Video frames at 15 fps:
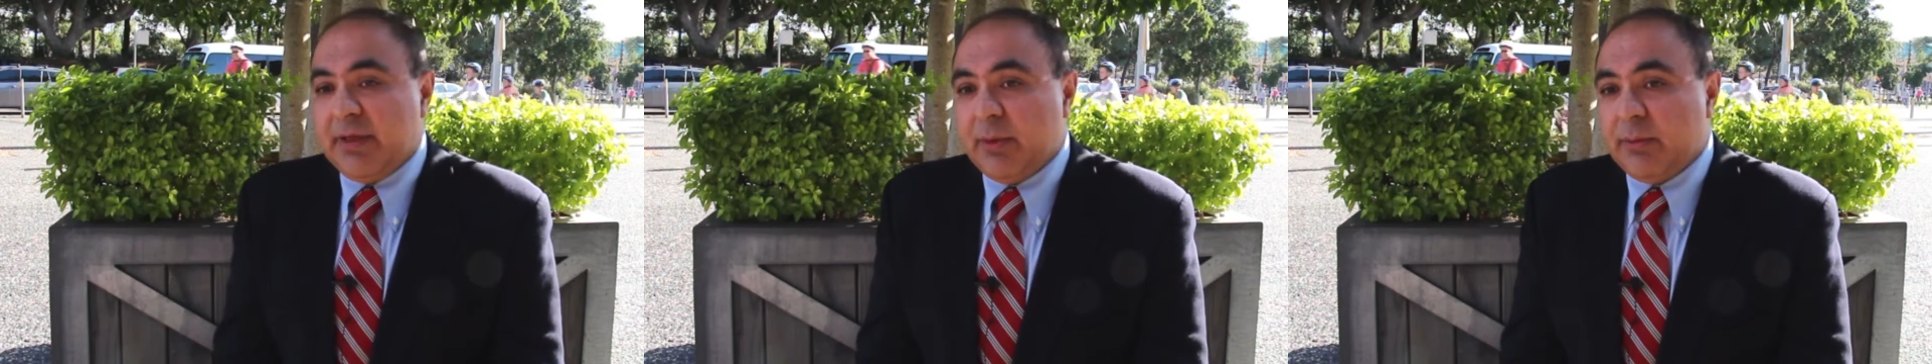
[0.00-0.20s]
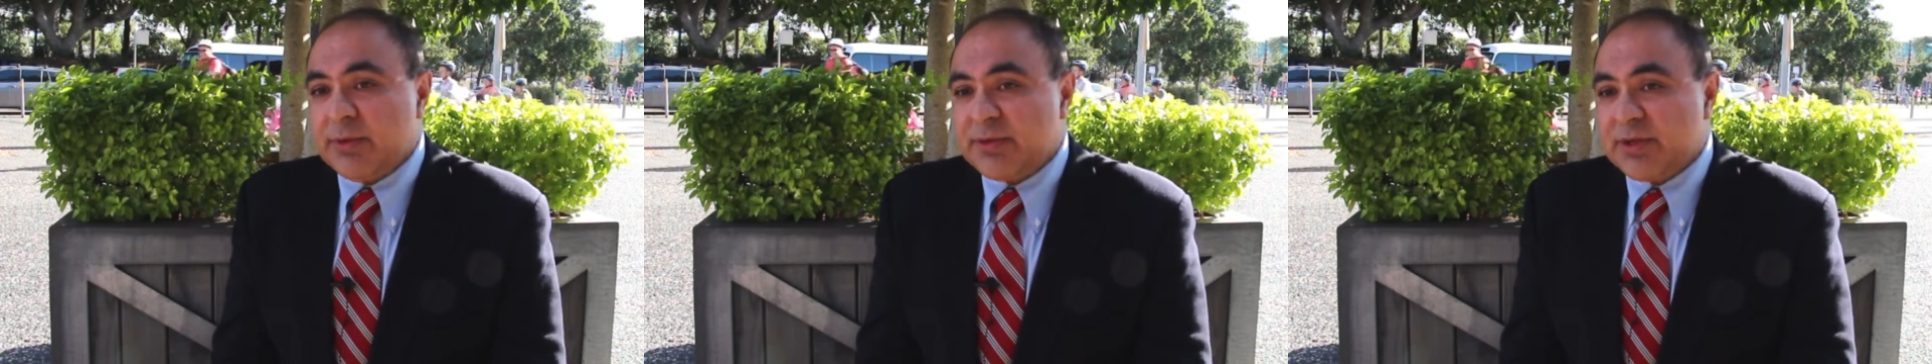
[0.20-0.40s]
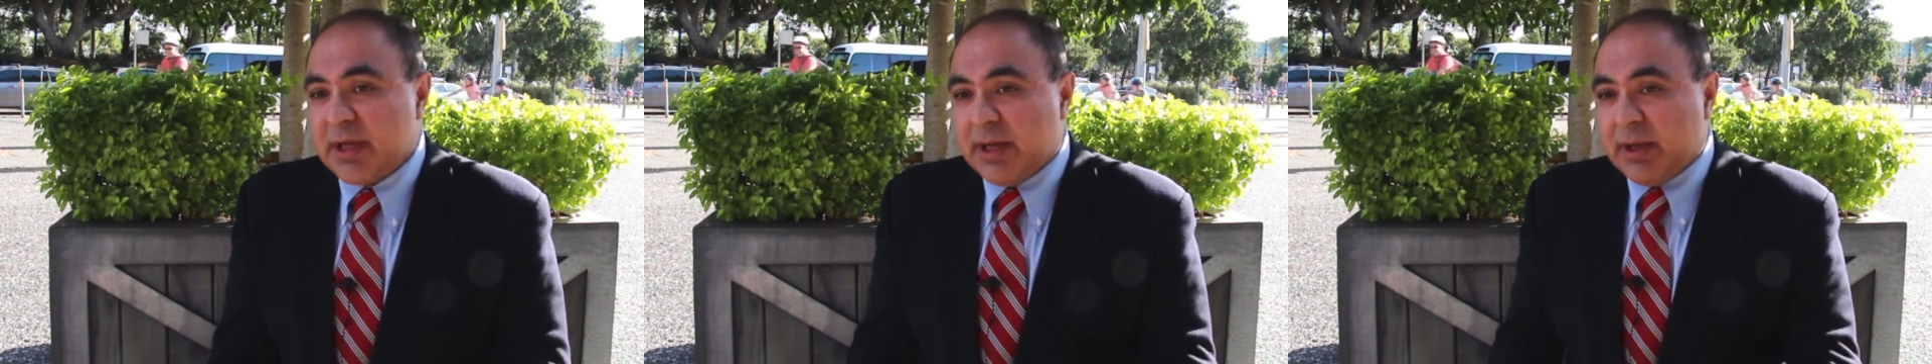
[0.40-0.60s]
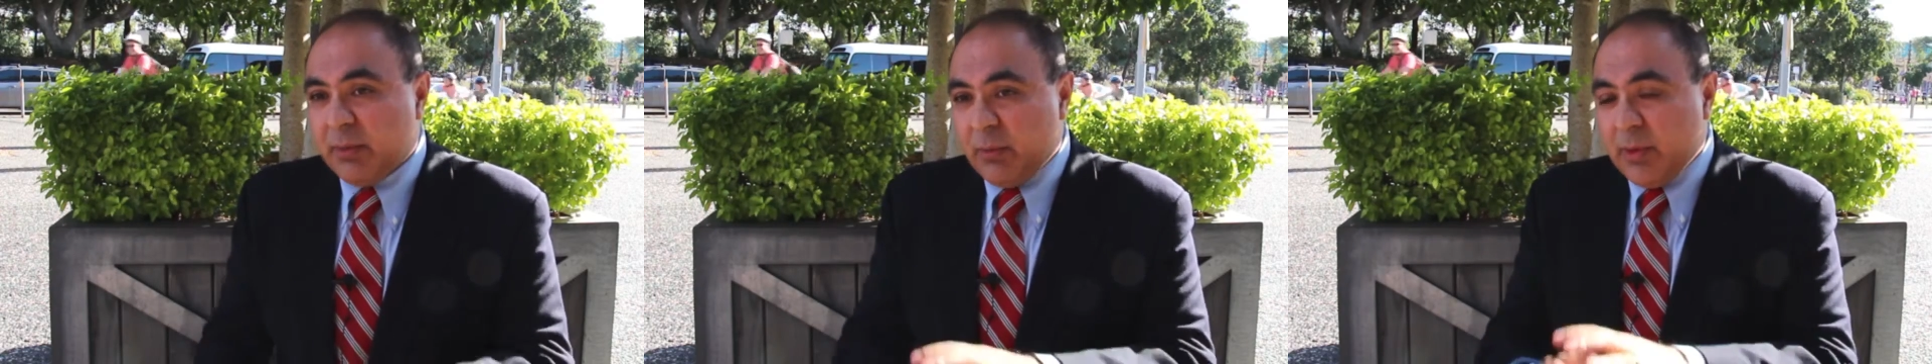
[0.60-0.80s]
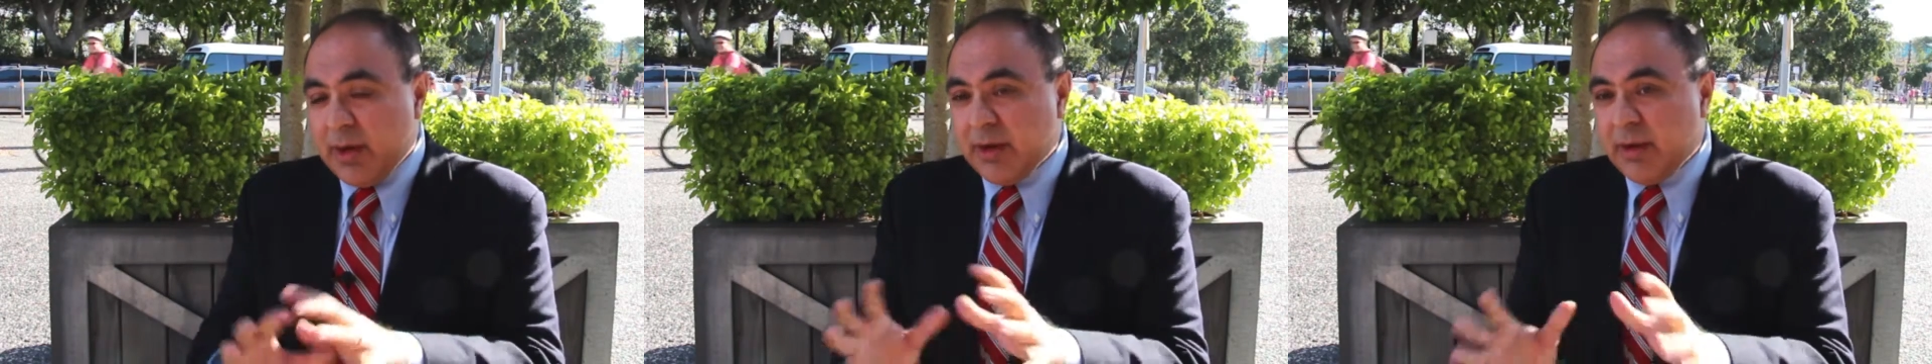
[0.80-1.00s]
That was
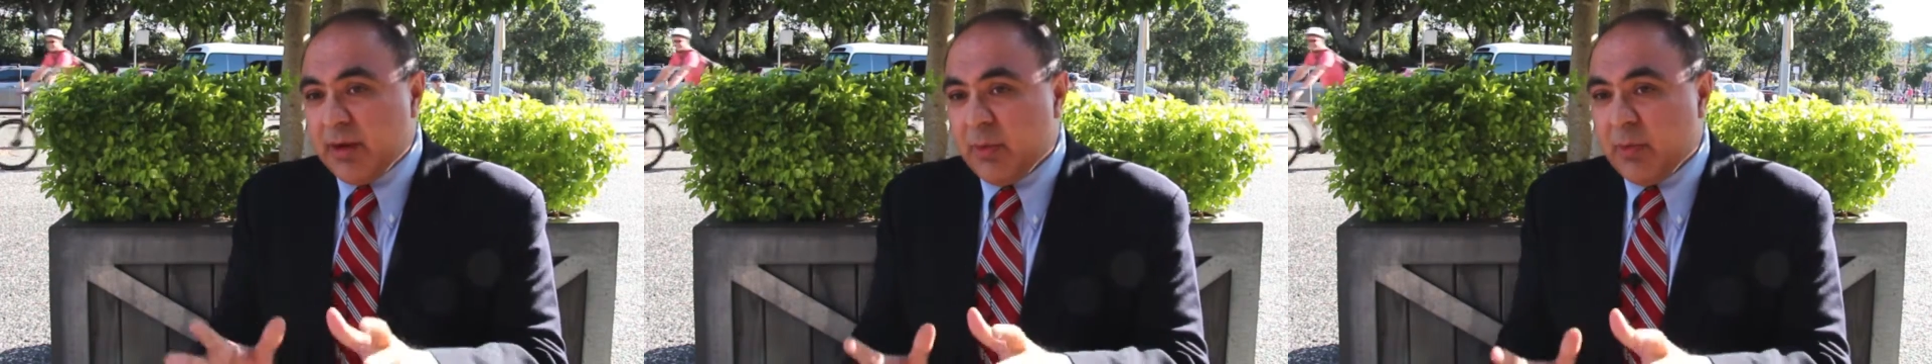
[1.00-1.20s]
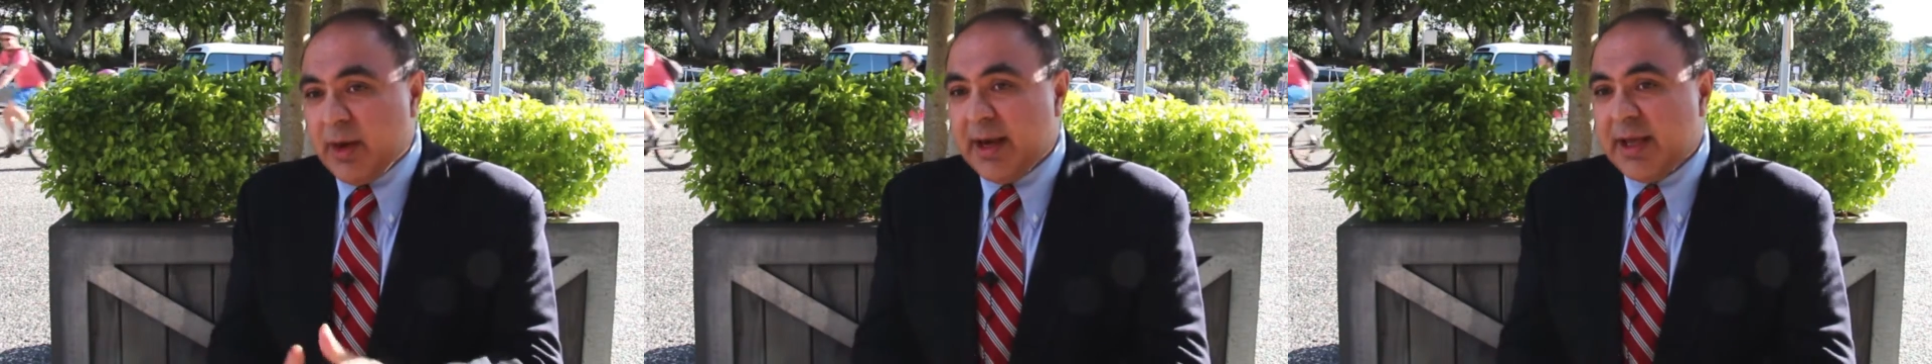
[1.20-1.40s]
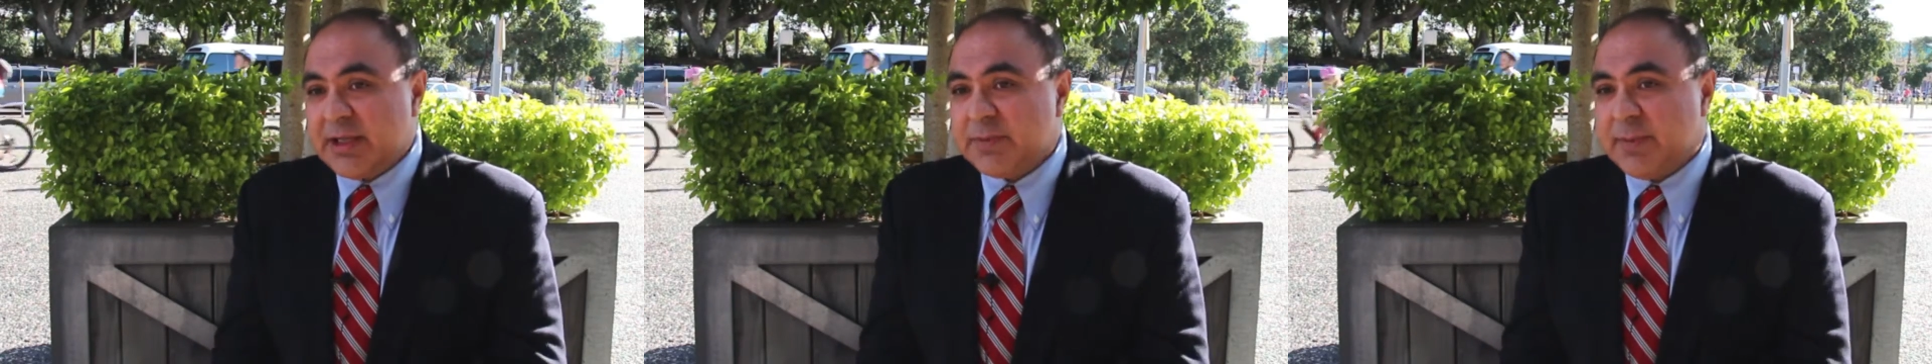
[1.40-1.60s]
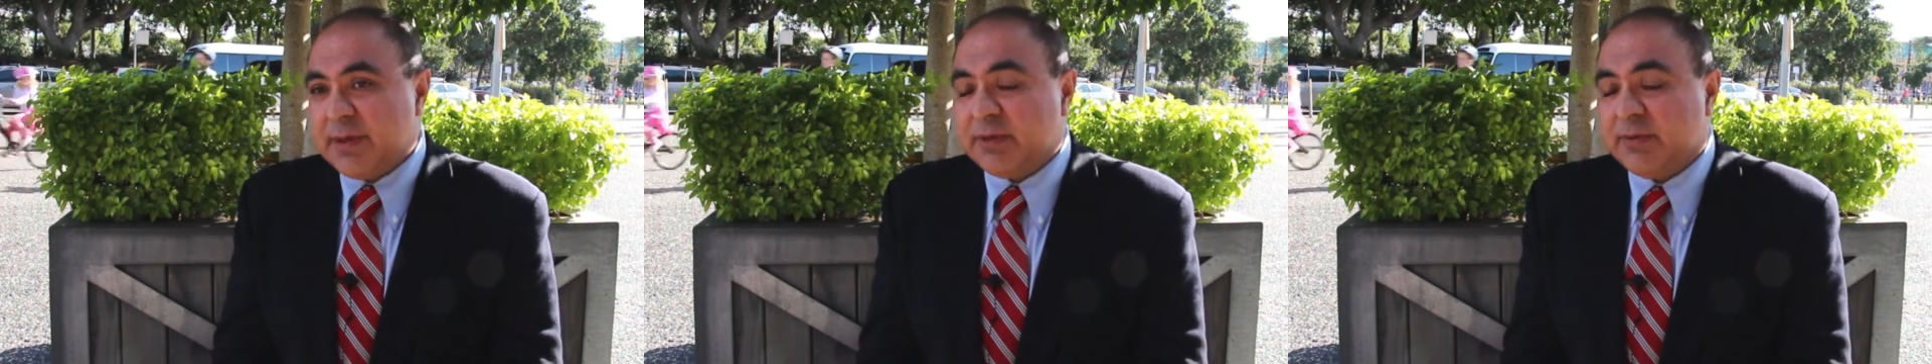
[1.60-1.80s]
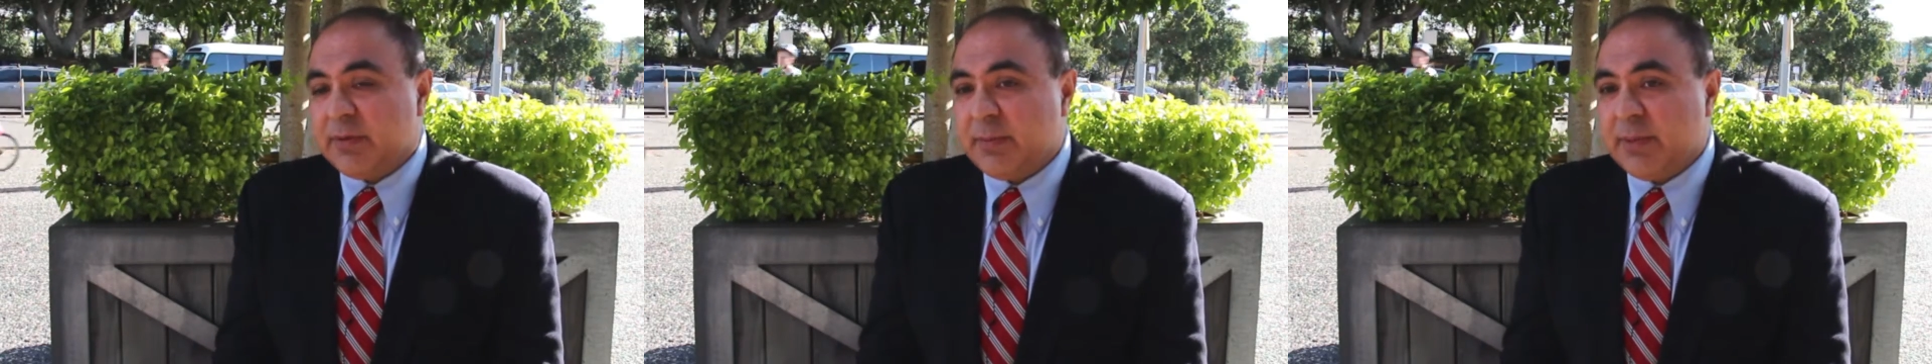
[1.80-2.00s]
one aspect of